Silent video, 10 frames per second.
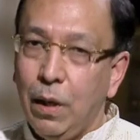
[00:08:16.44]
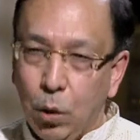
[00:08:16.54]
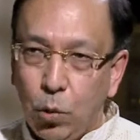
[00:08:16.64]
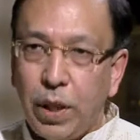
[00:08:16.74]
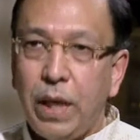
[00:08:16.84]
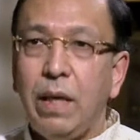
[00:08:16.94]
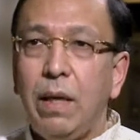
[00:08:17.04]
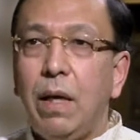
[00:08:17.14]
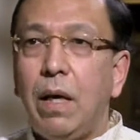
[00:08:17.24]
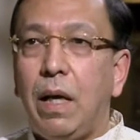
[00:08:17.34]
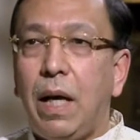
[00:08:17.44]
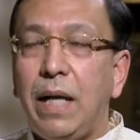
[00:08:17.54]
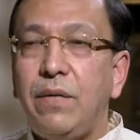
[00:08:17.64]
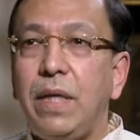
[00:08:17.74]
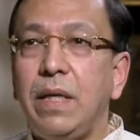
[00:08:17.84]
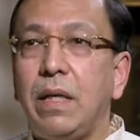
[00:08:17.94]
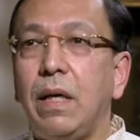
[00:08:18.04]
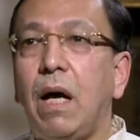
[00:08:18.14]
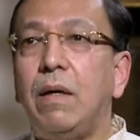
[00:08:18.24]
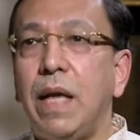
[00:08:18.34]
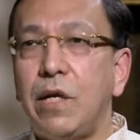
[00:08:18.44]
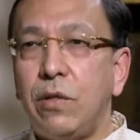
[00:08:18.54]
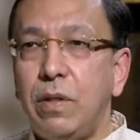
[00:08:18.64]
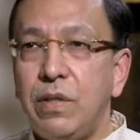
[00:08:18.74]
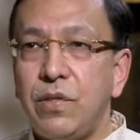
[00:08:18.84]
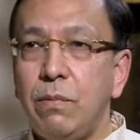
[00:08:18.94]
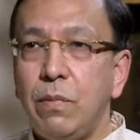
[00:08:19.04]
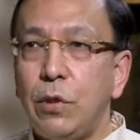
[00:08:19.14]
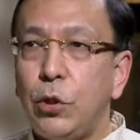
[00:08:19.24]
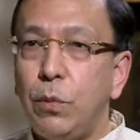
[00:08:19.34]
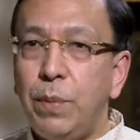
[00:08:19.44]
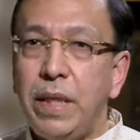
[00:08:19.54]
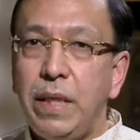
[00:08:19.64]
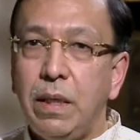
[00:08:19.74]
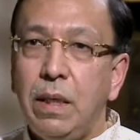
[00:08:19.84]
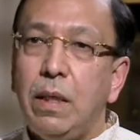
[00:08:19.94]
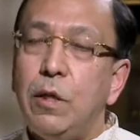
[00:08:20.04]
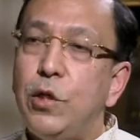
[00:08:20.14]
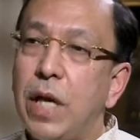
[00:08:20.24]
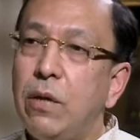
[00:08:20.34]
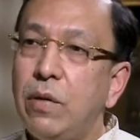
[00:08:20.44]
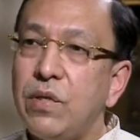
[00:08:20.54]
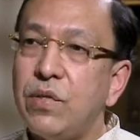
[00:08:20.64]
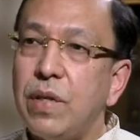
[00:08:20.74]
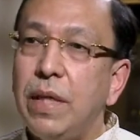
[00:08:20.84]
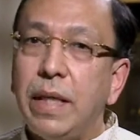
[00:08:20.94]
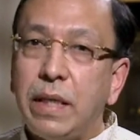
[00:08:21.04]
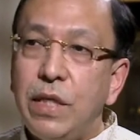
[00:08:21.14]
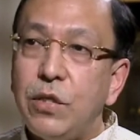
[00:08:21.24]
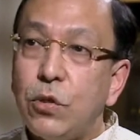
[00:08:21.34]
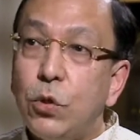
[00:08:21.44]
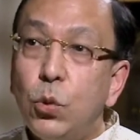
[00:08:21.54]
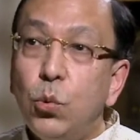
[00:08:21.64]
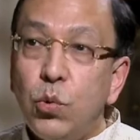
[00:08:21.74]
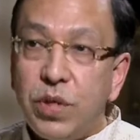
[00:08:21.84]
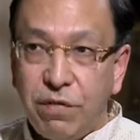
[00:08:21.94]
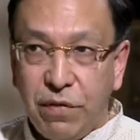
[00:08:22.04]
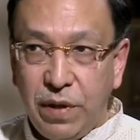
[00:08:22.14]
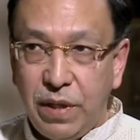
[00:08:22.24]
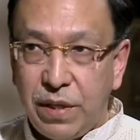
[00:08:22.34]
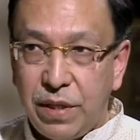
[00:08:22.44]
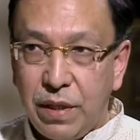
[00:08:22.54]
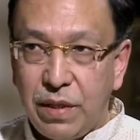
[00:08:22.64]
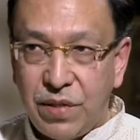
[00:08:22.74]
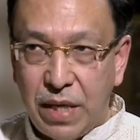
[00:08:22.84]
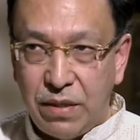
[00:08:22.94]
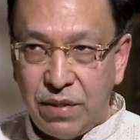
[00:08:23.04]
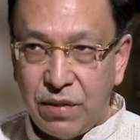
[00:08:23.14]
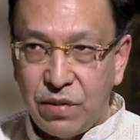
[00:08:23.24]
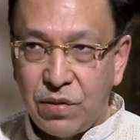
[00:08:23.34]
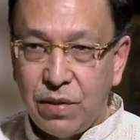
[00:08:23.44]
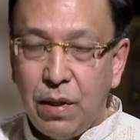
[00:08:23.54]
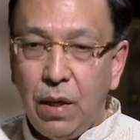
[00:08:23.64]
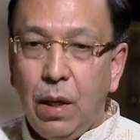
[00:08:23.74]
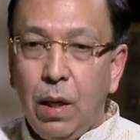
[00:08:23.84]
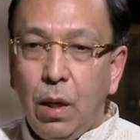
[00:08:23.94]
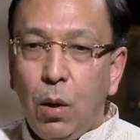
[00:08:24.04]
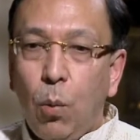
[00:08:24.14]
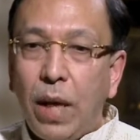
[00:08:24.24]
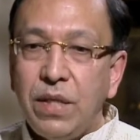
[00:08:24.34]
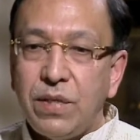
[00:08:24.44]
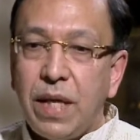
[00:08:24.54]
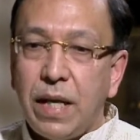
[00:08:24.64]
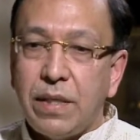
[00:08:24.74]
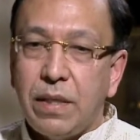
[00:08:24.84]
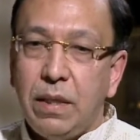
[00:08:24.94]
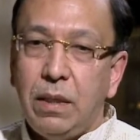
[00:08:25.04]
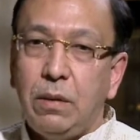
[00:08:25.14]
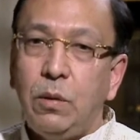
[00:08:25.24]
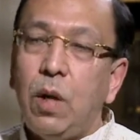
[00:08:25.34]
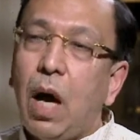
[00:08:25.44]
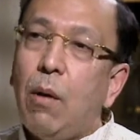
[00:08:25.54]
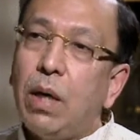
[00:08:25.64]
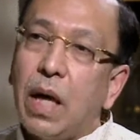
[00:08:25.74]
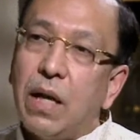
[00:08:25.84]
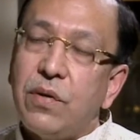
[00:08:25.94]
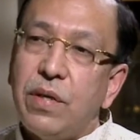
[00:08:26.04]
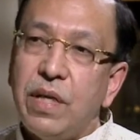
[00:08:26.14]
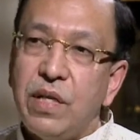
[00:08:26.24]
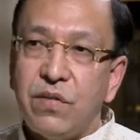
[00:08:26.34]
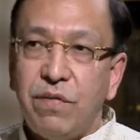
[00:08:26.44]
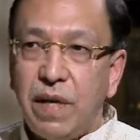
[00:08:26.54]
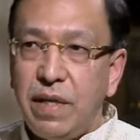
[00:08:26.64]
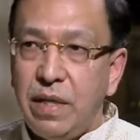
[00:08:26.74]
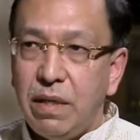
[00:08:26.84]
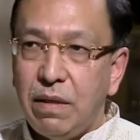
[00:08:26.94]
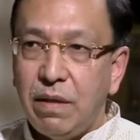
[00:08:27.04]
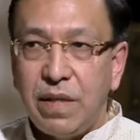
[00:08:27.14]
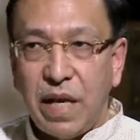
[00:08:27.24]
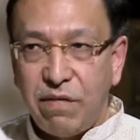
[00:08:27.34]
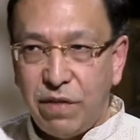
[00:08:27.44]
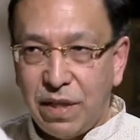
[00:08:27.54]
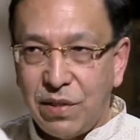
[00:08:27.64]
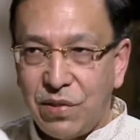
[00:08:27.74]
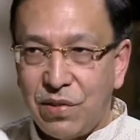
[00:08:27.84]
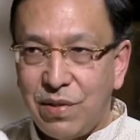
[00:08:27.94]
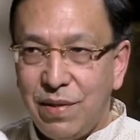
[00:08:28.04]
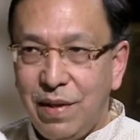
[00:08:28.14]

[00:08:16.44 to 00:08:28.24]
Okay, I think our nationalism should be generous in at least two different senses. One is that our country is very diverse,